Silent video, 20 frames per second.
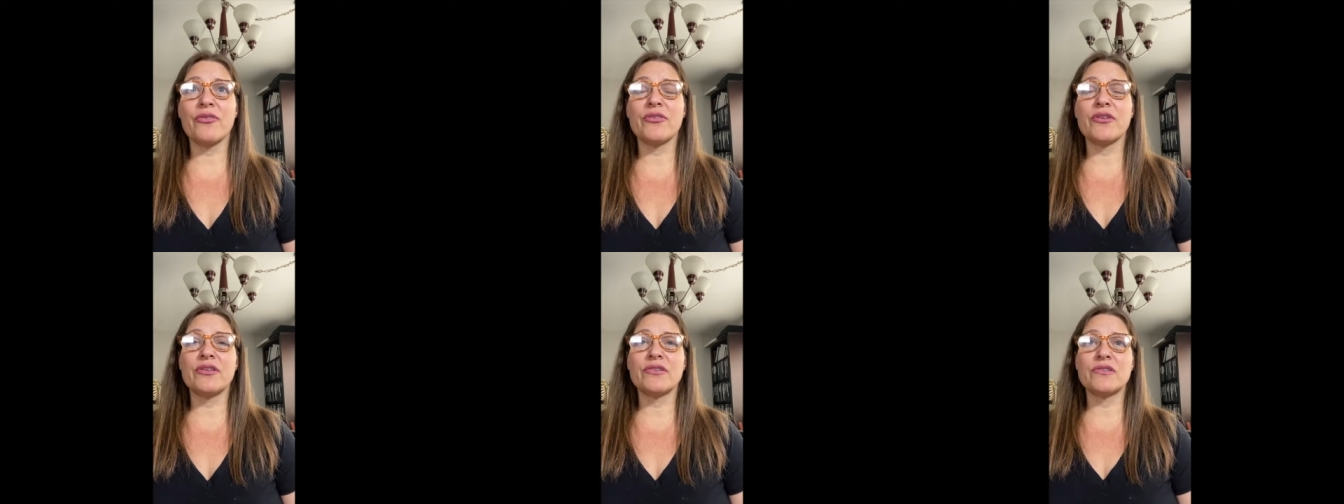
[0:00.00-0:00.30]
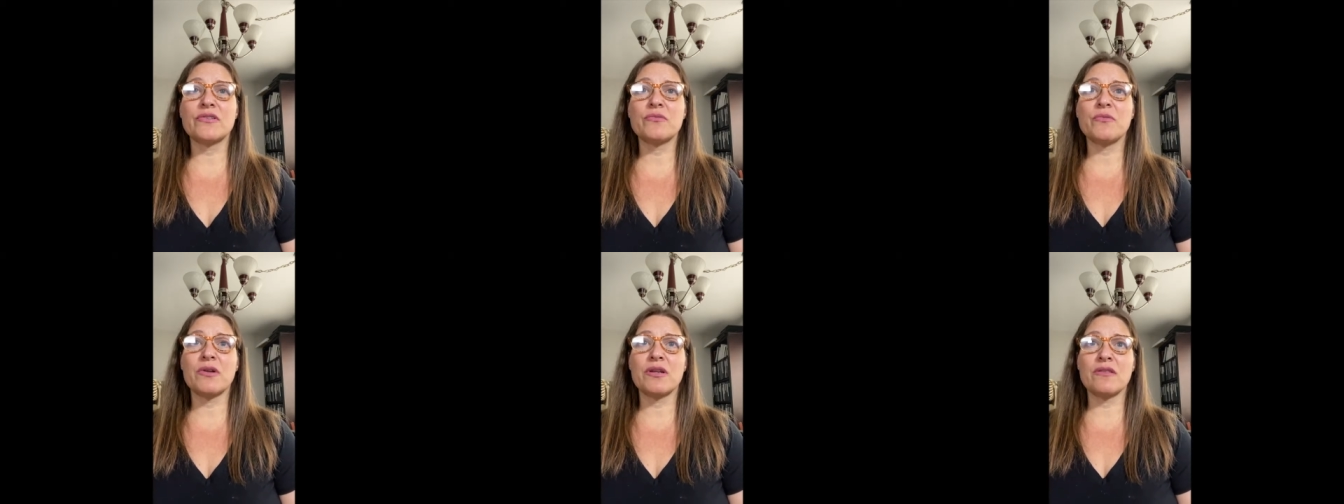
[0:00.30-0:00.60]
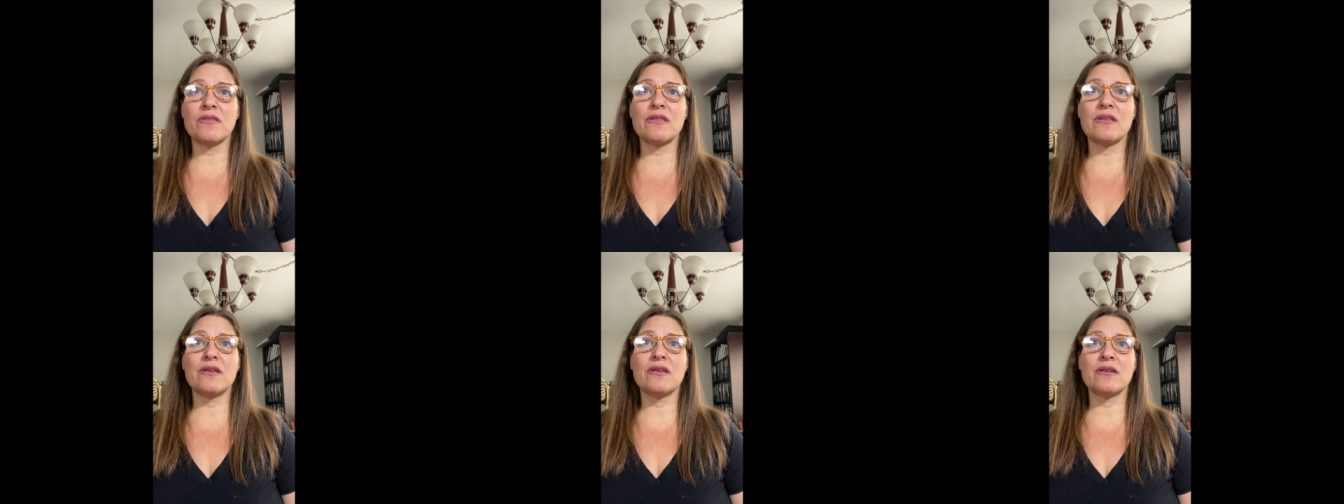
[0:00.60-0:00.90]
It's one of
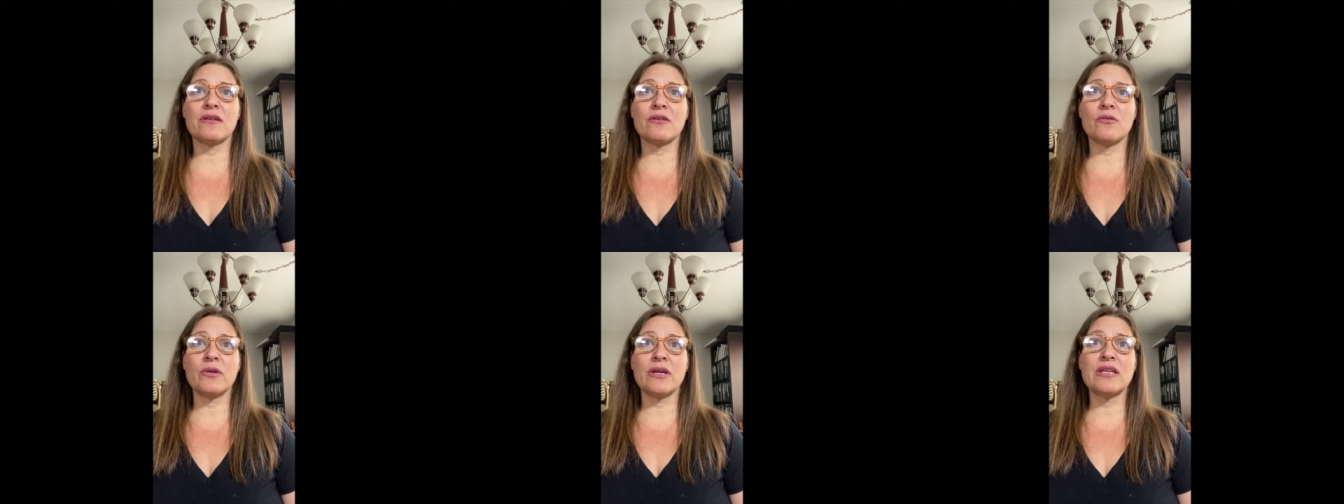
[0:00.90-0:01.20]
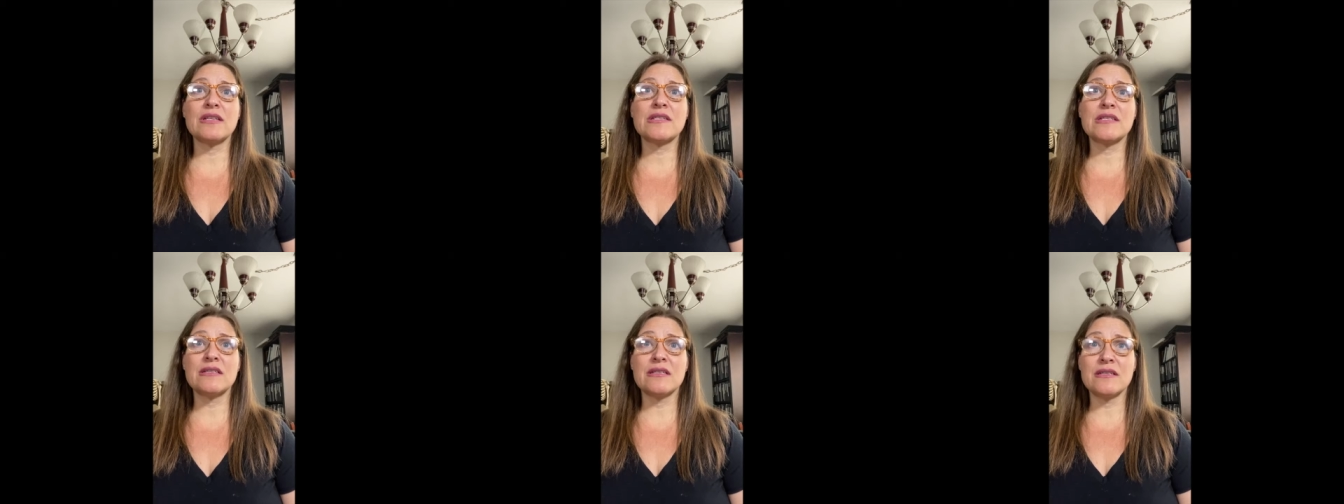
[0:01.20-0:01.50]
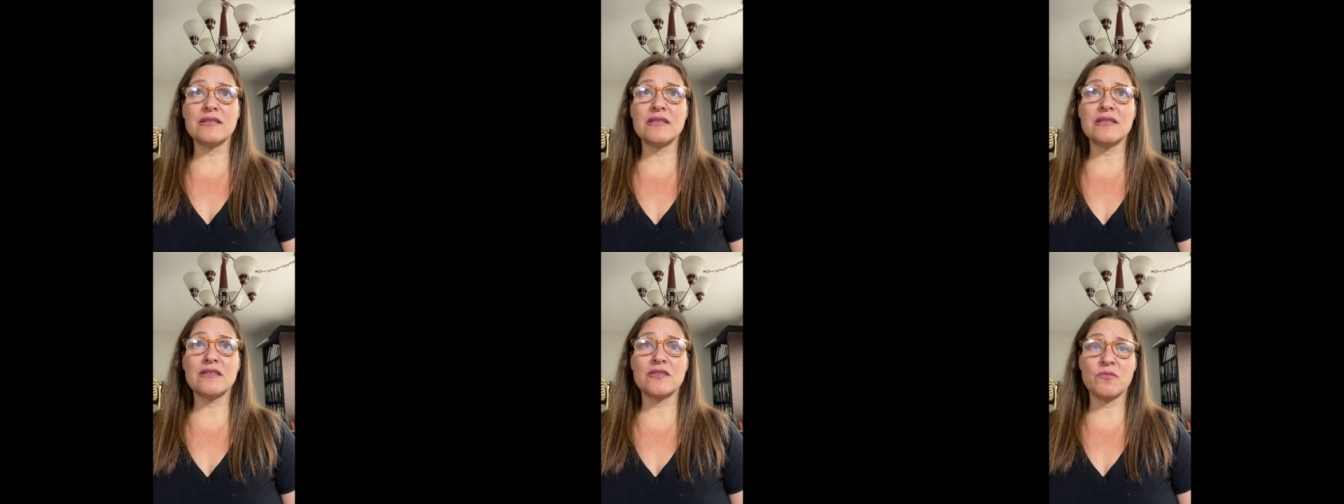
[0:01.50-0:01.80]
the quickest and
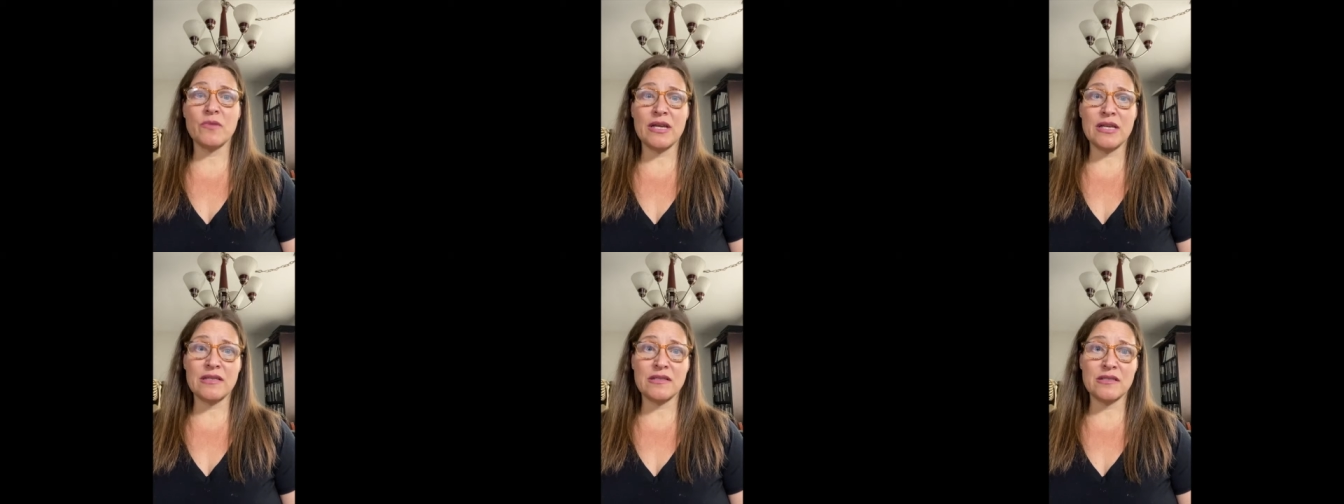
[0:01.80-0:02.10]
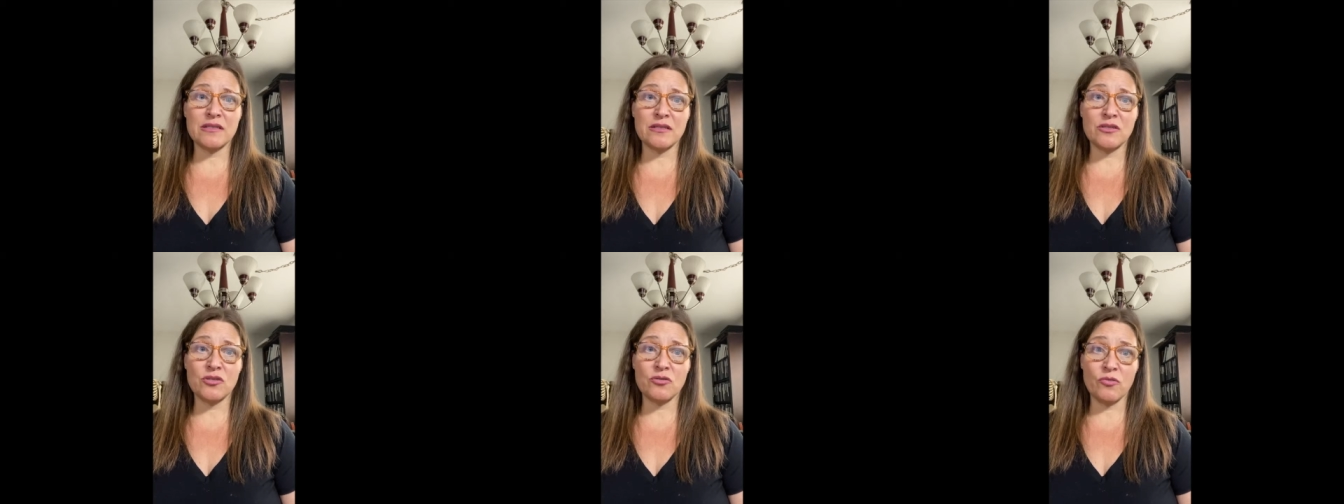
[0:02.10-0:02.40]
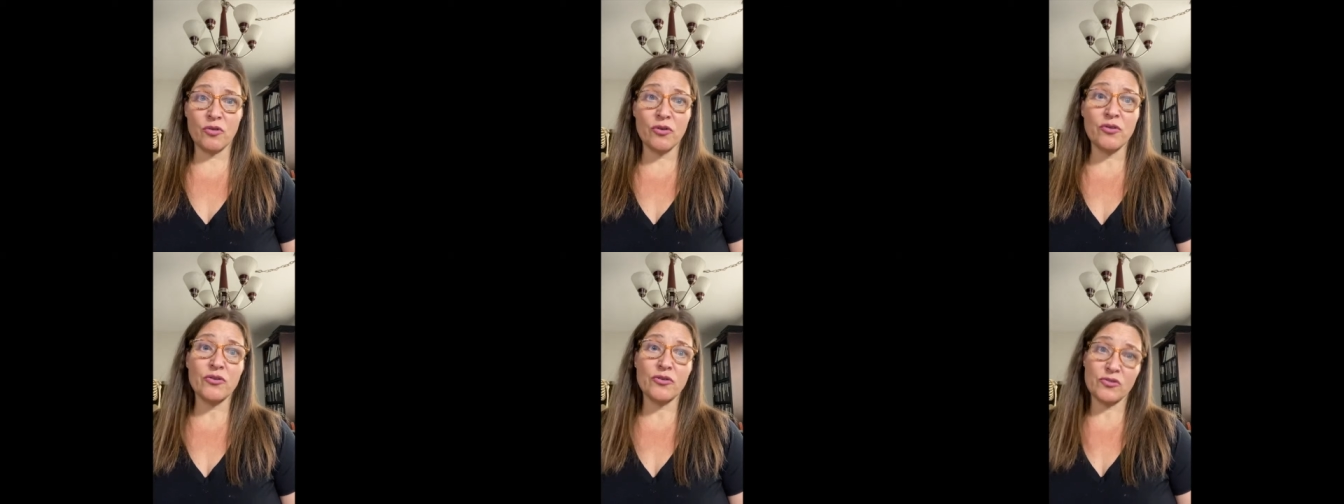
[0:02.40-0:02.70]
easiest ways to
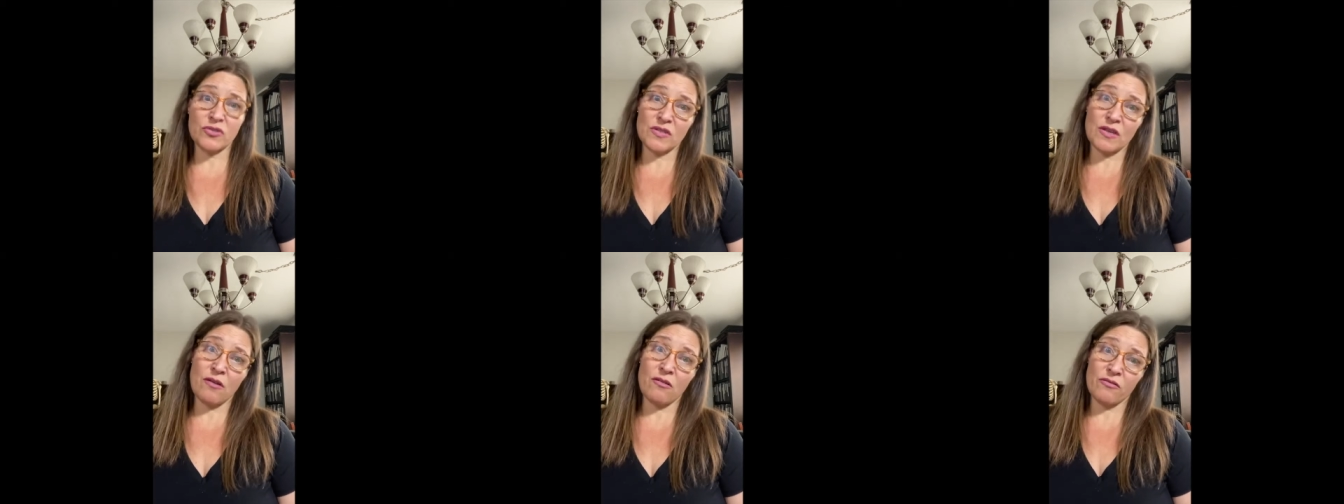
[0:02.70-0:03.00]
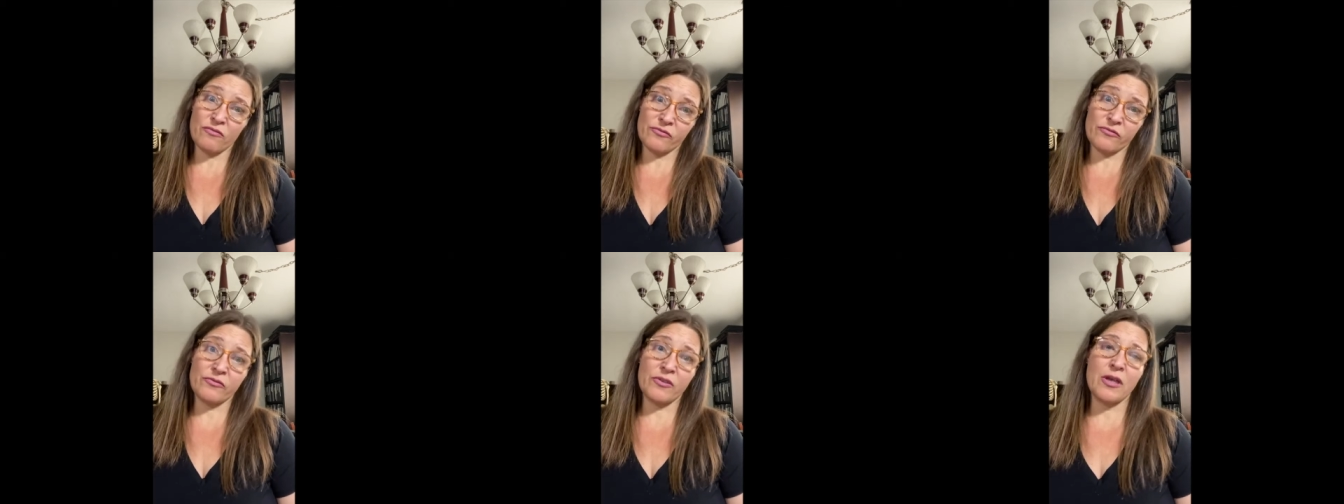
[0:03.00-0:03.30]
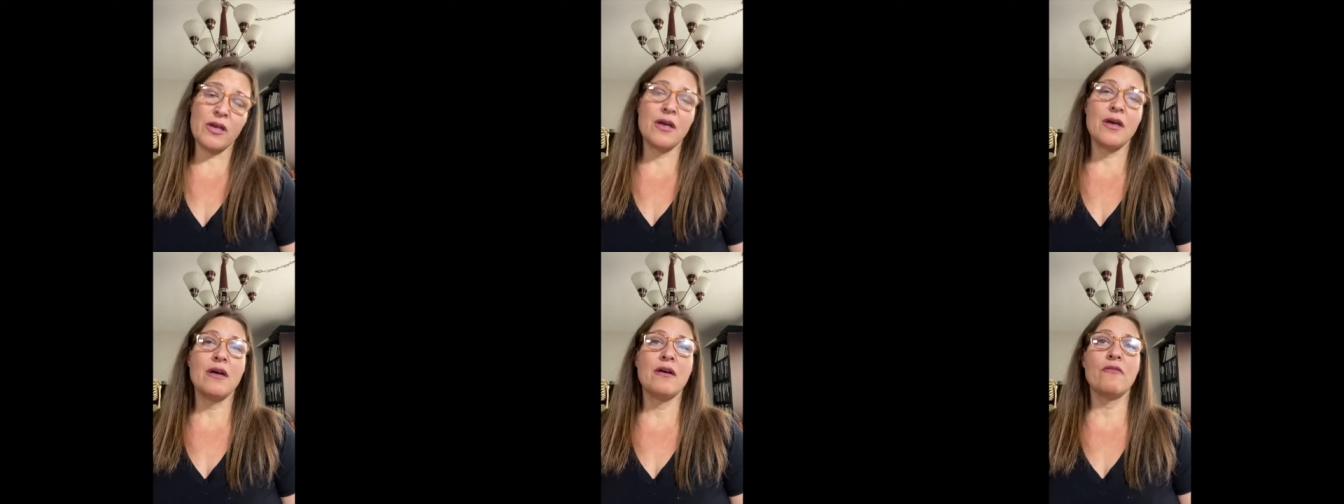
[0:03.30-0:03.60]
hurt yourself
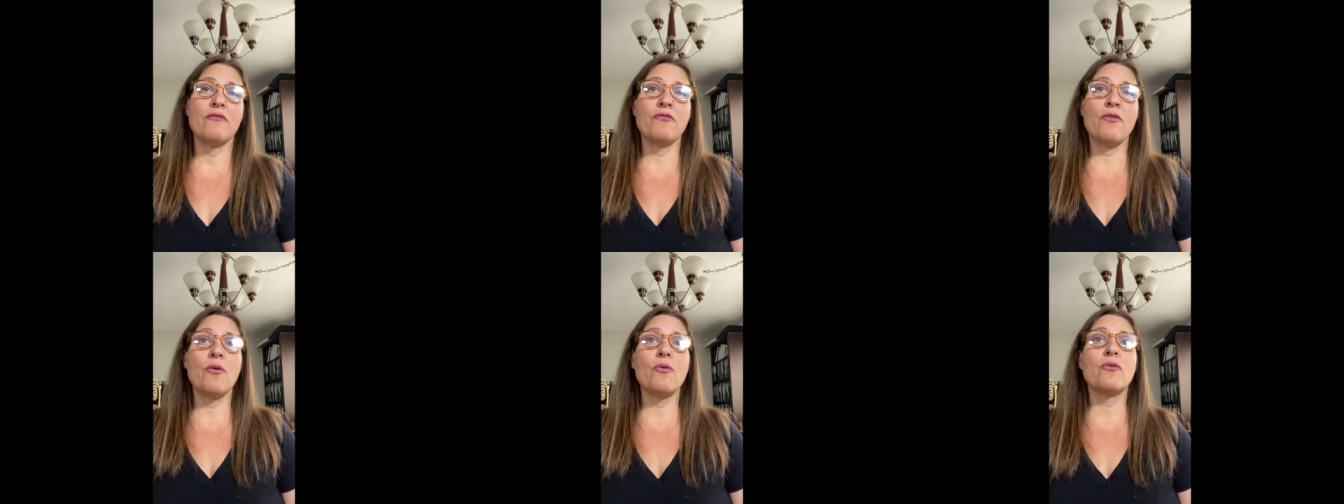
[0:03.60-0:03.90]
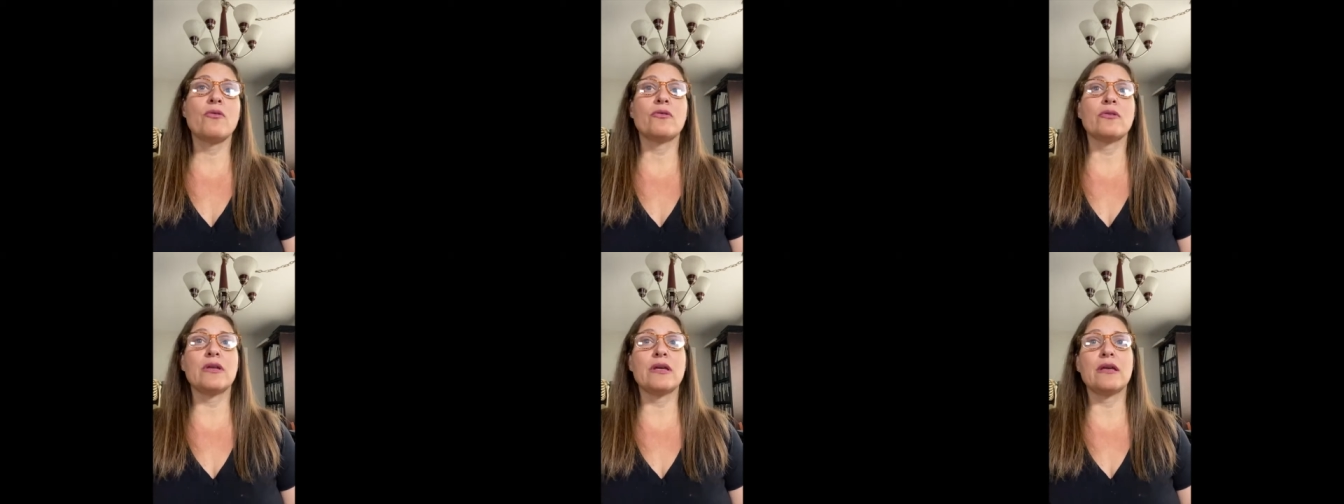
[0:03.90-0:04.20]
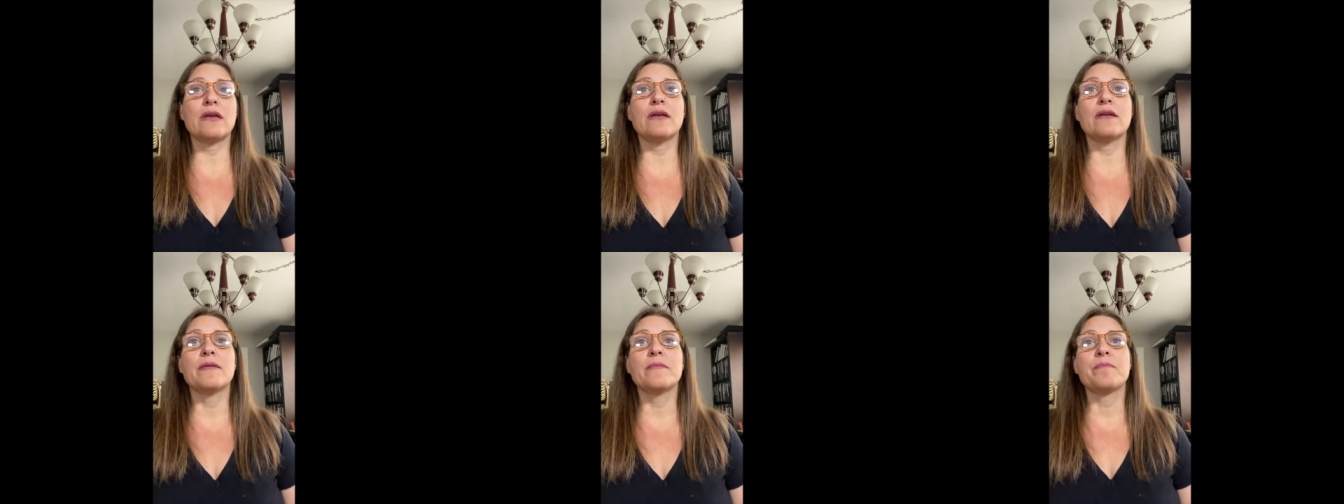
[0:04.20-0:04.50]

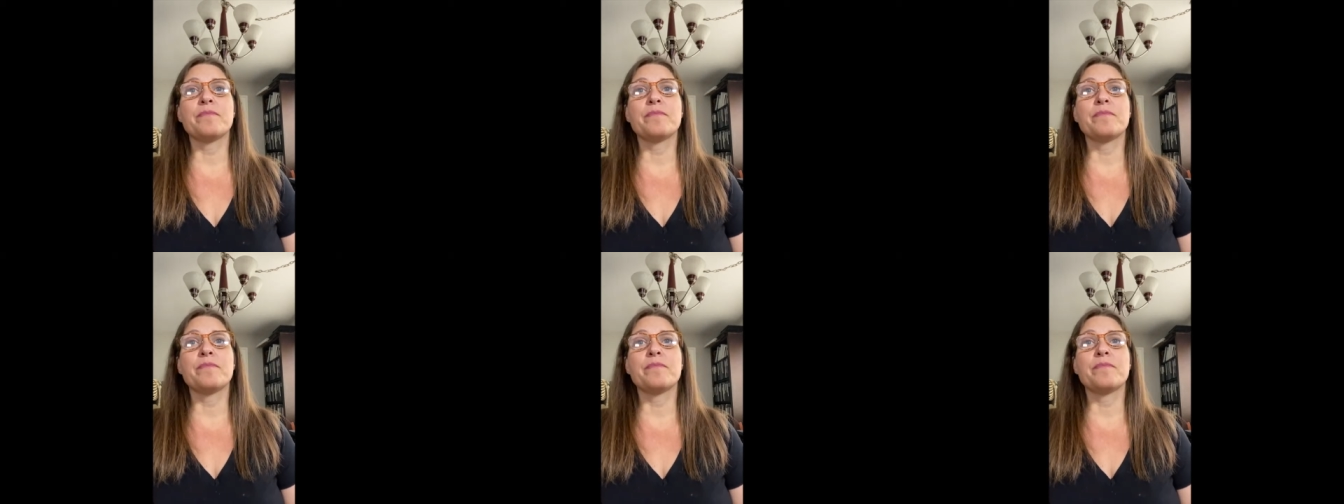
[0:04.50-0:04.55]
vocally.